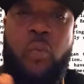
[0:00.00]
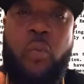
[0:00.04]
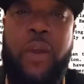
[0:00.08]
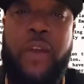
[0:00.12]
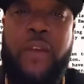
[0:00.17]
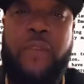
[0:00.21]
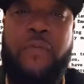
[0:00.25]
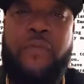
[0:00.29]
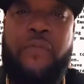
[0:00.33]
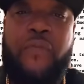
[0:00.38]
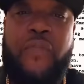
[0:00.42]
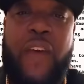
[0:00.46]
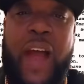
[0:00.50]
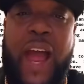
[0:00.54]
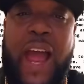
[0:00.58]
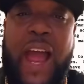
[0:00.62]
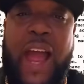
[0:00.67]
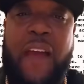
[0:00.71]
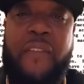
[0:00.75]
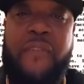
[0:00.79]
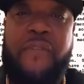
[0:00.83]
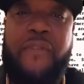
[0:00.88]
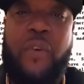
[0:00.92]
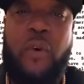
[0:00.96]
We
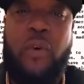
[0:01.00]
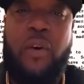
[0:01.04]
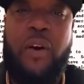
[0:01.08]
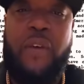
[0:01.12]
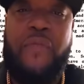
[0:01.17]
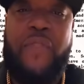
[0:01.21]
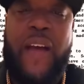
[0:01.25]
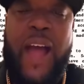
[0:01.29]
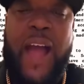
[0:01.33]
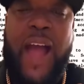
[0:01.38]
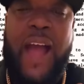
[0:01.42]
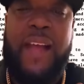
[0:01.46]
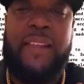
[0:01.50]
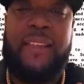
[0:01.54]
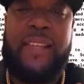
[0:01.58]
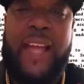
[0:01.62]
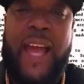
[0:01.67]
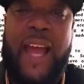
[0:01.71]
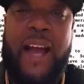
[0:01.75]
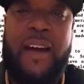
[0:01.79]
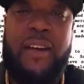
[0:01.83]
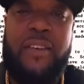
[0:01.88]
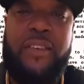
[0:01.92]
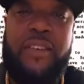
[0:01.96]
4 or
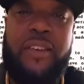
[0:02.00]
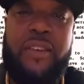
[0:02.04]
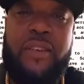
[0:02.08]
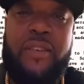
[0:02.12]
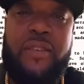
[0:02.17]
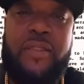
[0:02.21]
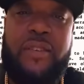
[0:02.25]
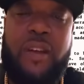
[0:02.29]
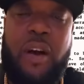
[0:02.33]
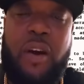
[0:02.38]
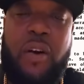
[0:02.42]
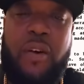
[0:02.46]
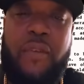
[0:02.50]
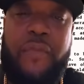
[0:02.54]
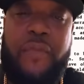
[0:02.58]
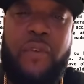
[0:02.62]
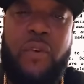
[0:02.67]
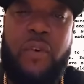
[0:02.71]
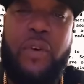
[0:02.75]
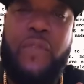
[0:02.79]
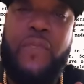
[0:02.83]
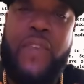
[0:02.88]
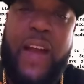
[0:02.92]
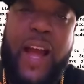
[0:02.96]
5,000 years
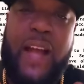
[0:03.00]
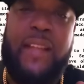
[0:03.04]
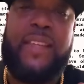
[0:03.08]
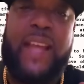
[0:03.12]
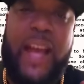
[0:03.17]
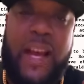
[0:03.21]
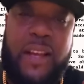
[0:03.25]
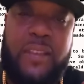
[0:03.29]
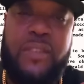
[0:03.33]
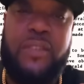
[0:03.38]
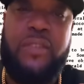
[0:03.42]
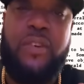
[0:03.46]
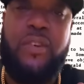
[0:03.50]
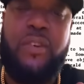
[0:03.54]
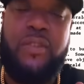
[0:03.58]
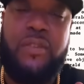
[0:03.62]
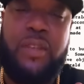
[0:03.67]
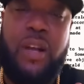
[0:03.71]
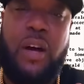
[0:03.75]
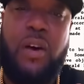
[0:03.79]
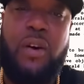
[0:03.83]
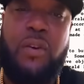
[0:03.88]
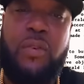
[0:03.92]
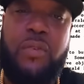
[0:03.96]

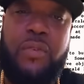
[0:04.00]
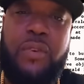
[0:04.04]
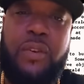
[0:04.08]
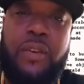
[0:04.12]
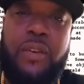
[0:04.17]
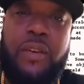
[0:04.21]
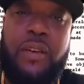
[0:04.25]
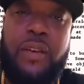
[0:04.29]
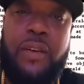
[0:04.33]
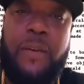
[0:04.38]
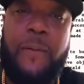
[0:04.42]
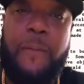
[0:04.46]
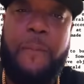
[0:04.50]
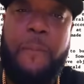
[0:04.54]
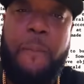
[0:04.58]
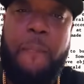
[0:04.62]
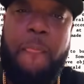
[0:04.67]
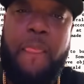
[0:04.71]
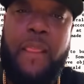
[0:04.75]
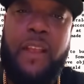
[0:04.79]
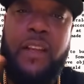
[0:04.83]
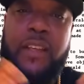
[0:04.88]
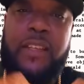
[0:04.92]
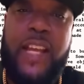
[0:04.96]
older.
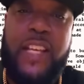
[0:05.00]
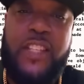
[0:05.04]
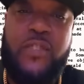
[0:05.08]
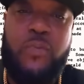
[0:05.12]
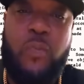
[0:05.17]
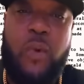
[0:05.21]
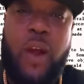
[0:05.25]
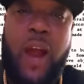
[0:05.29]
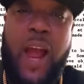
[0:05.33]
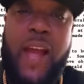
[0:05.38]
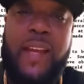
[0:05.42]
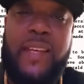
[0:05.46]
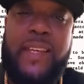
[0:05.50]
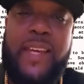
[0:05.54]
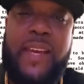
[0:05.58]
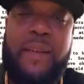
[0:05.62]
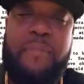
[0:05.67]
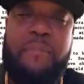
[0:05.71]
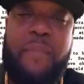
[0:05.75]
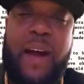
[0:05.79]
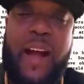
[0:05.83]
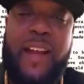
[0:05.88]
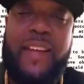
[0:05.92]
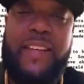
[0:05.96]
That's where I
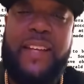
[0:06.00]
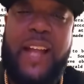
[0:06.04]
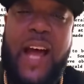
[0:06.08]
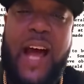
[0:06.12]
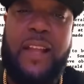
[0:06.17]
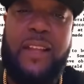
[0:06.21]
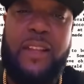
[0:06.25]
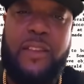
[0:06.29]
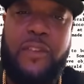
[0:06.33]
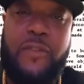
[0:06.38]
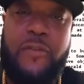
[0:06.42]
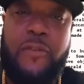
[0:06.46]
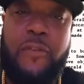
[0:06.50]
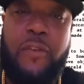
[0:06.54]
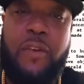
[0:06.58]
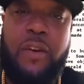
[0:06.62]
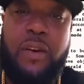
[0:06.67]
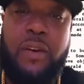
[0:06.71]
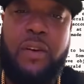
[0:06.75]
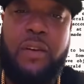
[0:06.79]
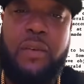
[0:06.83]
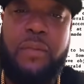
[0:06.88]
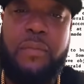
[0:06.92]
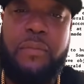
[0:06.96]
get my knowledge
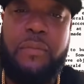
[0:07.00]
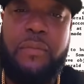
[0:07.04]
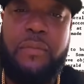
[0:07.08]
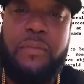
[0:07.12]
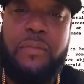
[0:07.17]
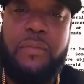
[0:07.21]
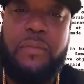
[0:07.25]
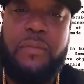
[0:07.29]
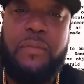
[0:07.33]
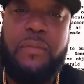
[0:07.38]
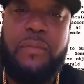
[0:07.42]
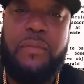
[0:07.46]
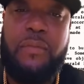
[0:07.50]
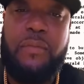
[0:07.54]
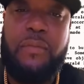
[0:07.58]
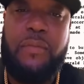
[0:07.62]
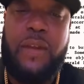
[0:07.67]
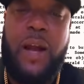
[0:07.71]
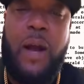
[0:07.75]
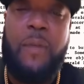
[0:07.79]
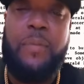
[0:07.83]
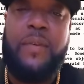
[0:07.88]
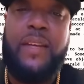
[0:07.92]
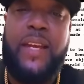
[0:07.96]
from.
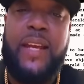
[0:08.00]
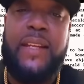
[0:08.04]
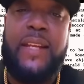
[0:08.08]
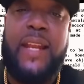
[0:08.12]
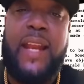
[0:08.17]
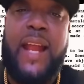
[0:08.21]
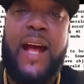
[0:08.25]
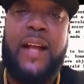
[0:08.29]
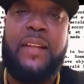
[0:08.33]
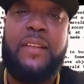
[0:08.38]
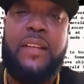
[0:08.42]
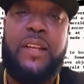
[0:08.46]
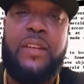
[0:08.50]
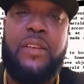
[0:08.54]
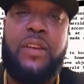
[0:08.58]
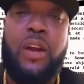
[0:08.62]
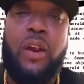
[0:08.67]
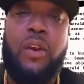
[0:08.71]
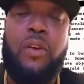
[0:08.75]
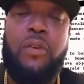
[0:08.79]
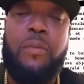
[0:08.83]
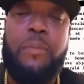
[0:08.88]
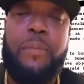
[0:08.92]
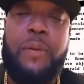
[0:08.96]
I'm getting it out the
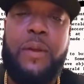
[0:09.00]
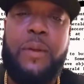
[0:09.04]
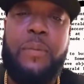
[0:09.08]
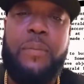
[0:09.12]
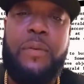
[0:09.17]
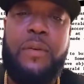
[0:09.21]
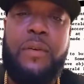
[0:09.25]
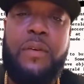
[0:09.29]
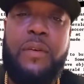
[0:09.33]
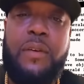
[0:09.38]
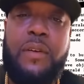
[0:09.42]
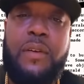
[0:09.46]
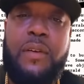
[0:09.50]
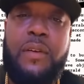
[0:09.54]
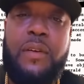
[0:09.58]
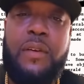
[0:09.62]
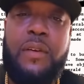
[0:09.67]
dirt, people.